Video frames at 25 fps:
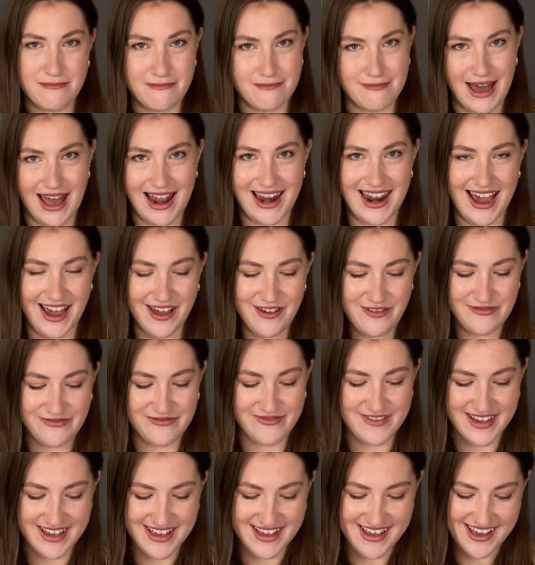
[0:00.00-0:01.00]
my
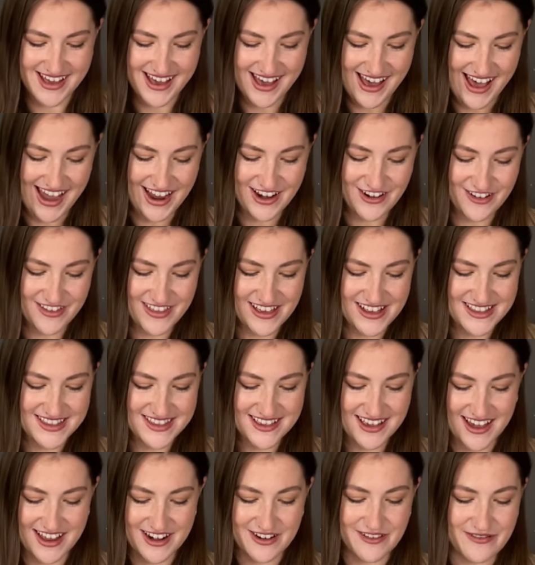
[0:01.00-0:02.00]
life. I know that's
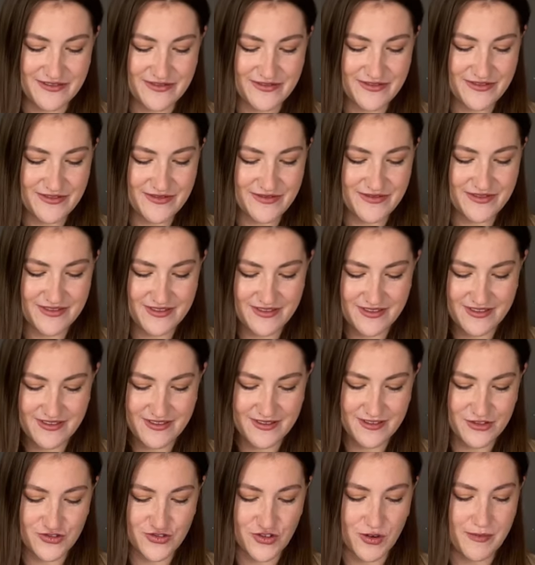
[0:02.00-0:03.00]
kind of
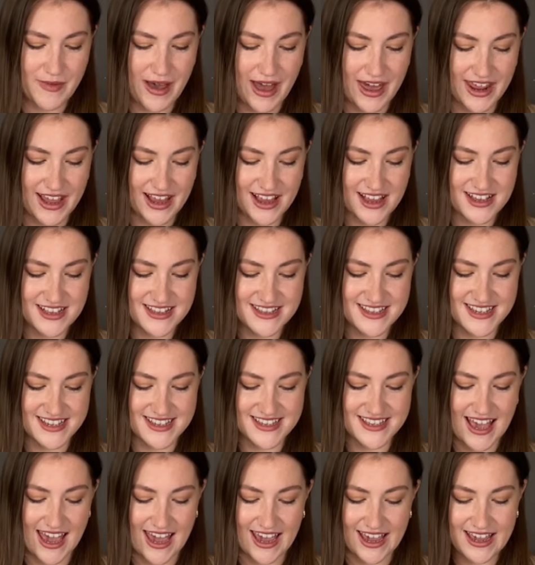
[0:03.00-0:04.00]
dramatic to
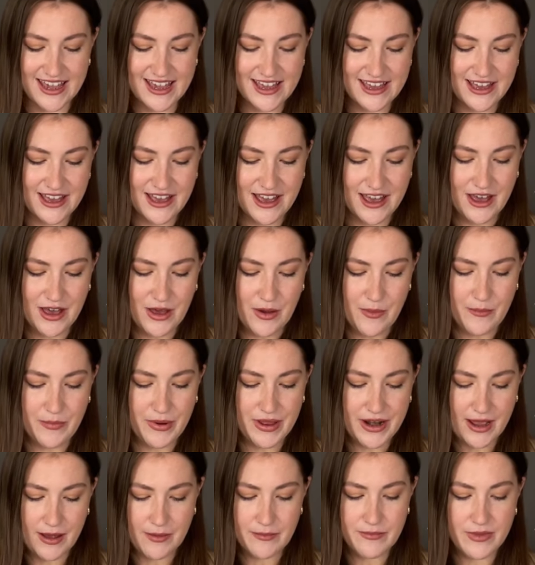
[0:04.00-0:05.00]
say,
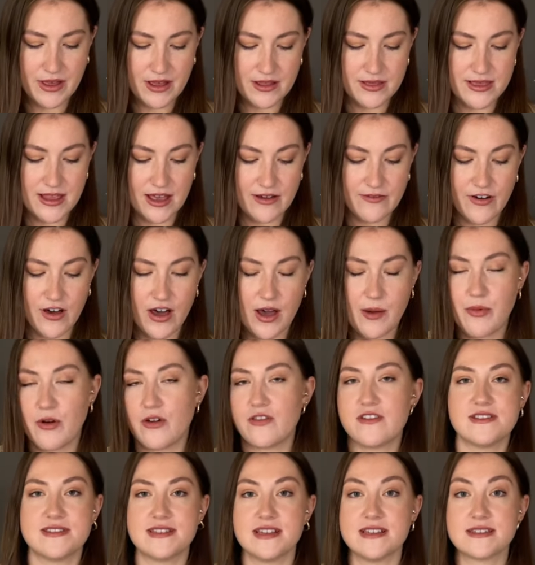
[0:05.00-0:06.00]
but um, Love
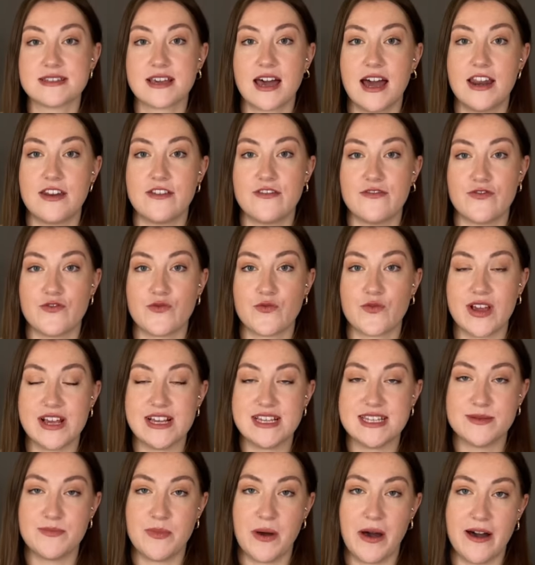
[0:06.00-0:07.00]
Hypothesis kind of
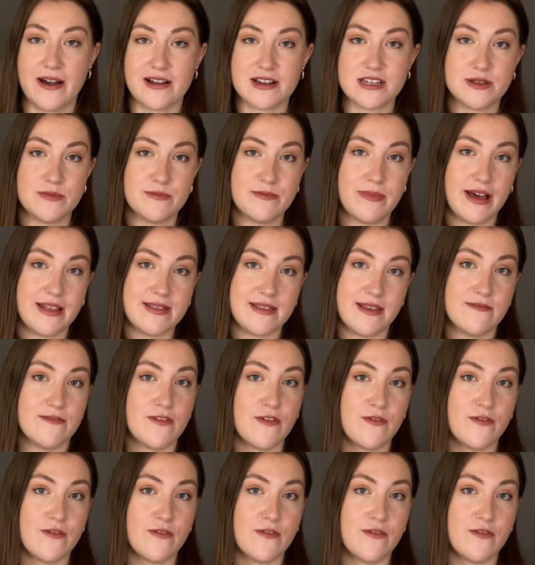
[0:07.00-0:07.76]
resparked my love